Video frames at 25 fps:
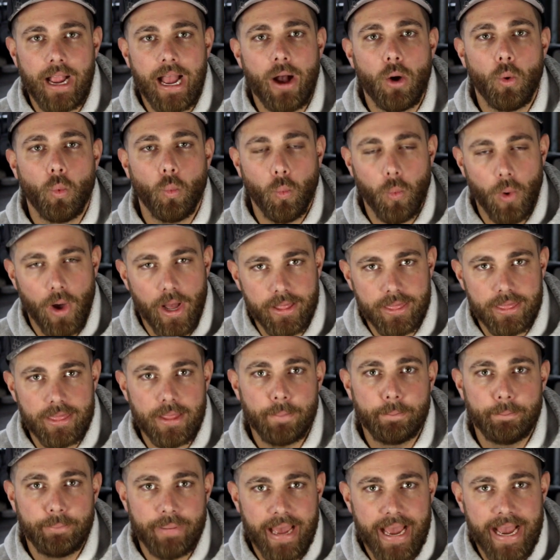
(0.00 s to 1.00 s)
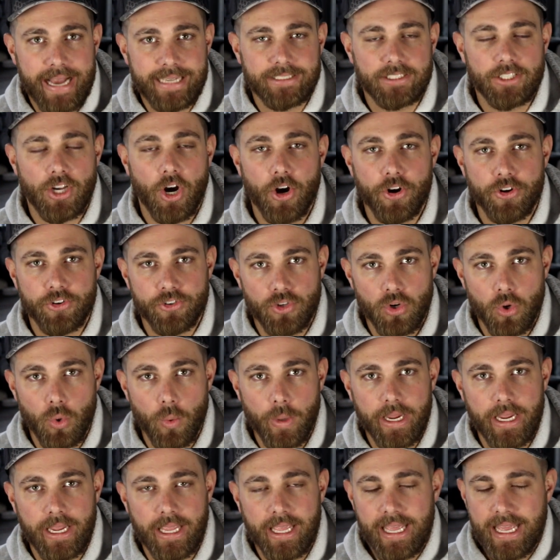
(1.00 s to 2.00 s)
out what the bass are
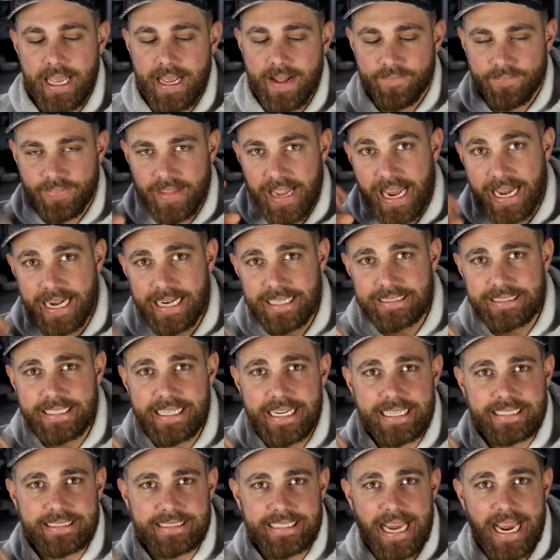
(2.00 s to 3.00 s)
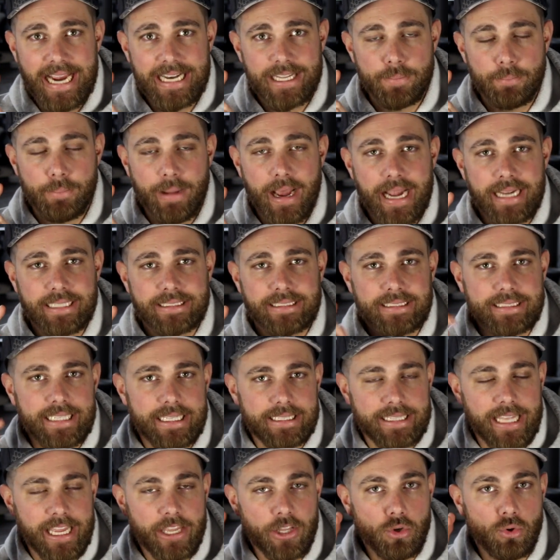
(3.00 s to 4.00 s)
doing. That is the exact
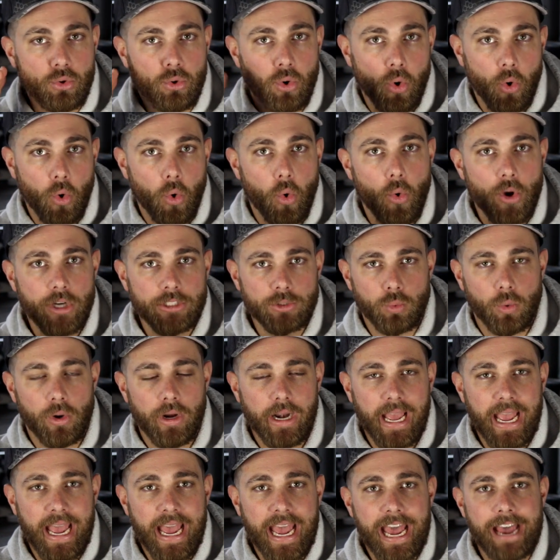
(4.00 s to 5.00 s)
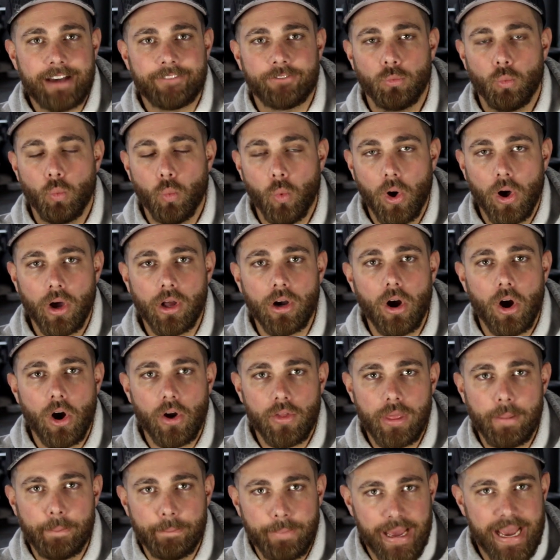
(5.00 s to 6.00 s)
mindset that you always want to have. What
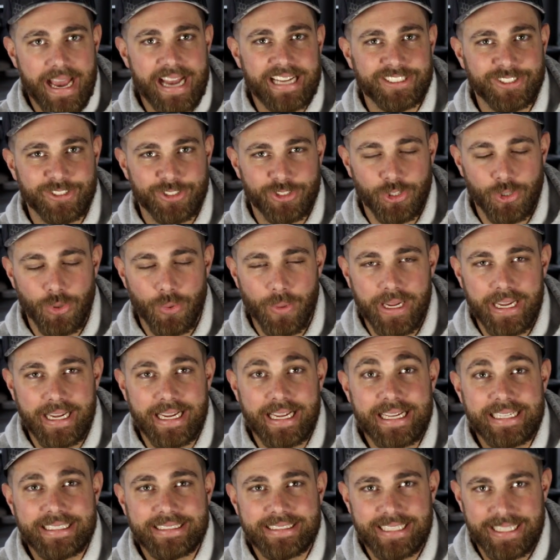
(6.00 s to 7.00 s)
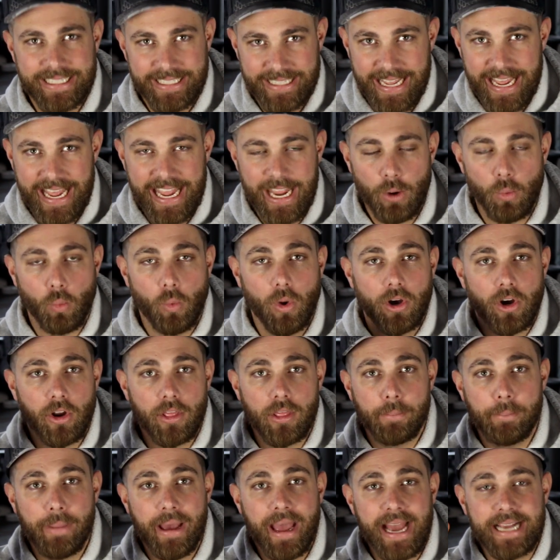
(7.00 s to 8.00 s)
are the bass doing today? What
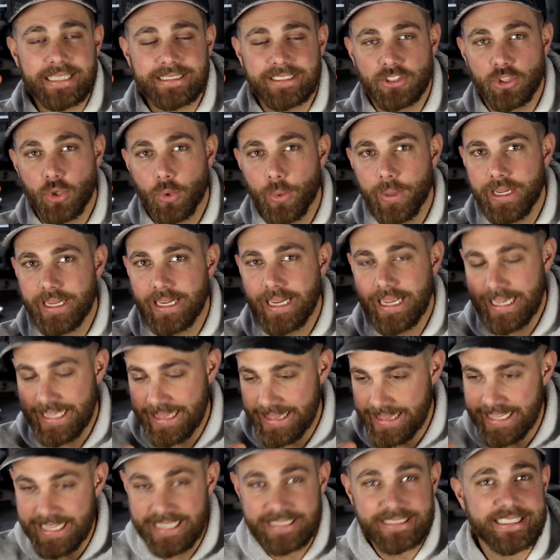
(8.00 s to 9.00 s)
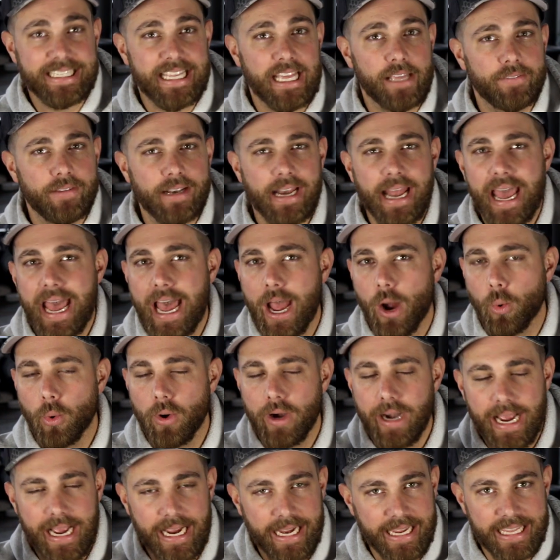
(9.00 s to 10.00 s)
are the bass doing in this given
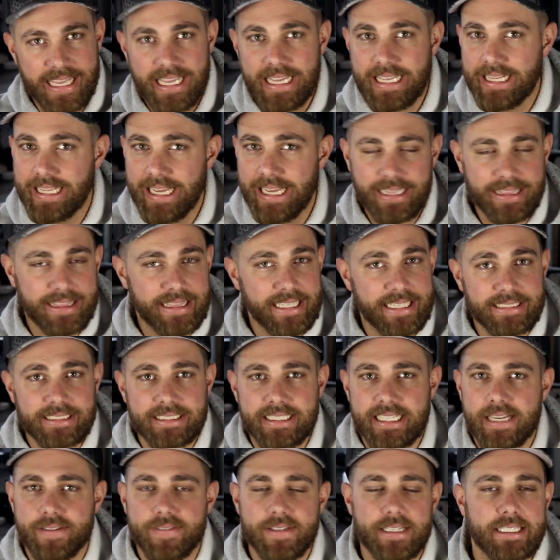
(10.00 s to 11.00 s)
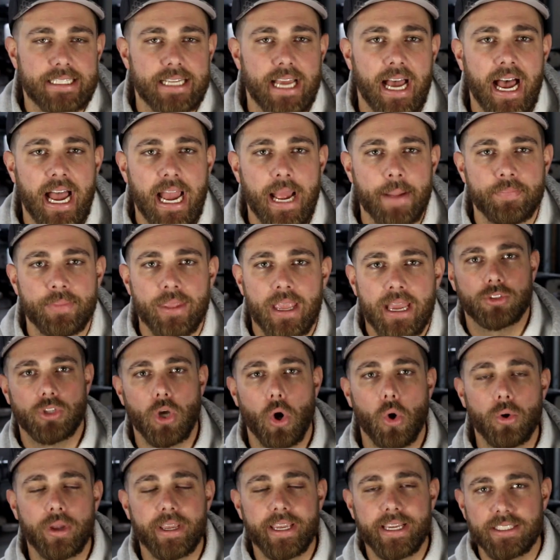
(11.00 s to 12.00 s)
hour at this given time?
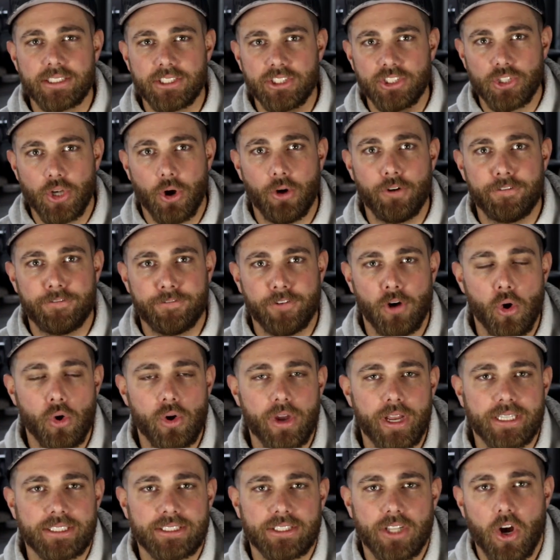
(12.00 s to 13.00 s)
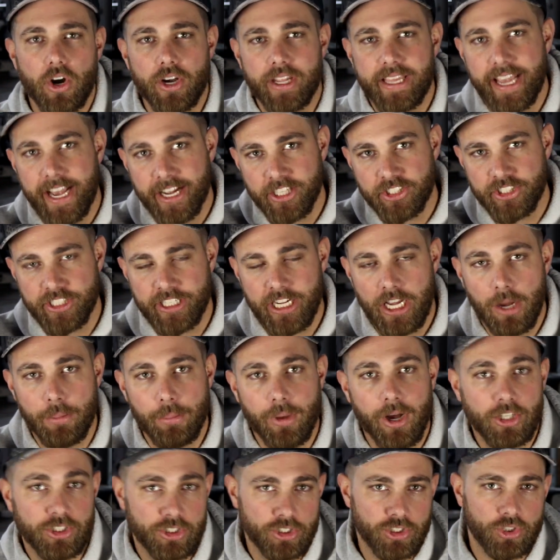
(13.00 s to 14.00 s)
Don't get so focused on catching
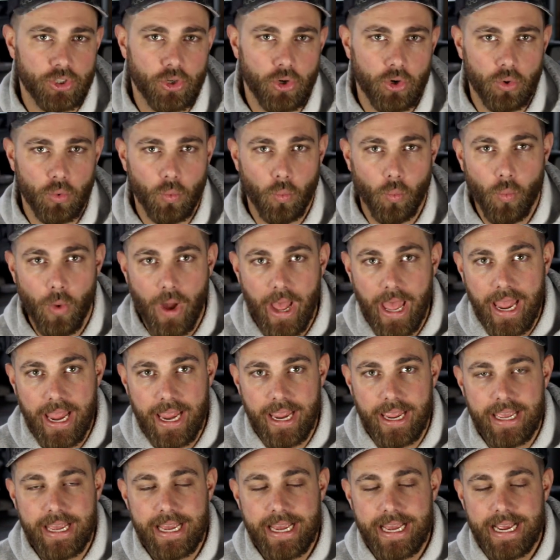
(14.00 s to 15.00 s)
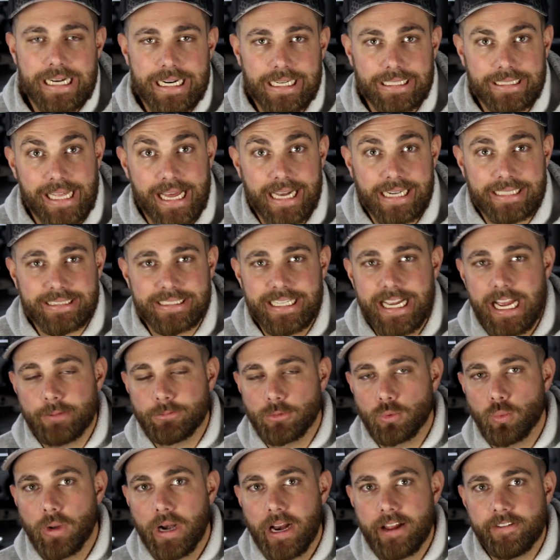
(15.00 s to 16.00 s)
them a certain way. A lot of
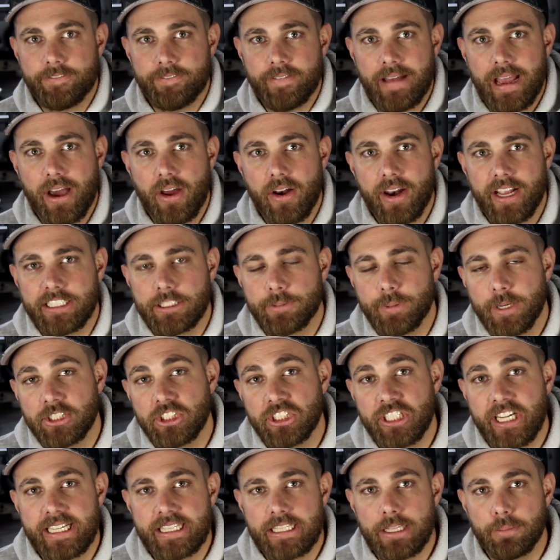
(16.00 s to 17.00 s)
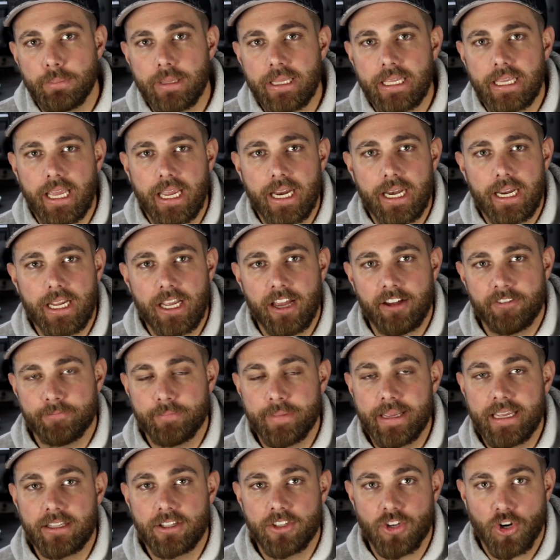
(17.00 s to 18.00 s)
times what I found, especially at the beginning of
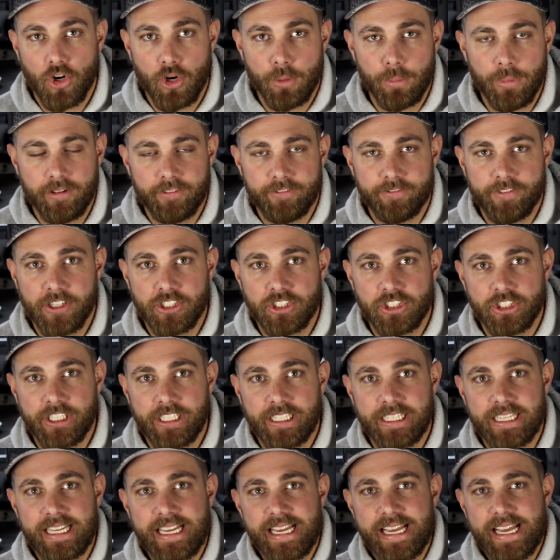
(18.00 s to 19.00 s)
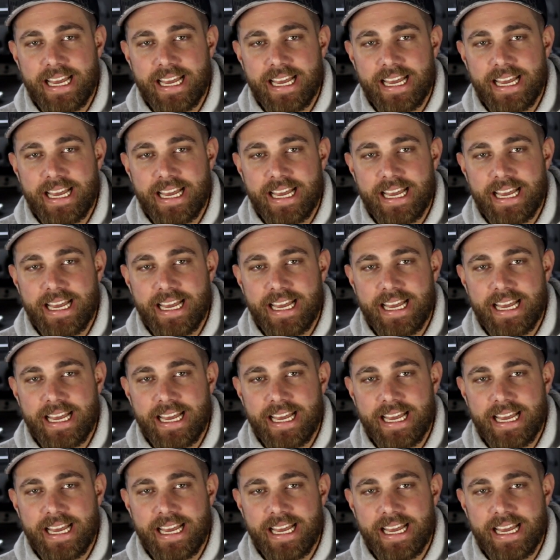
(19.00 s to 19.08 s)
me tournament fishing,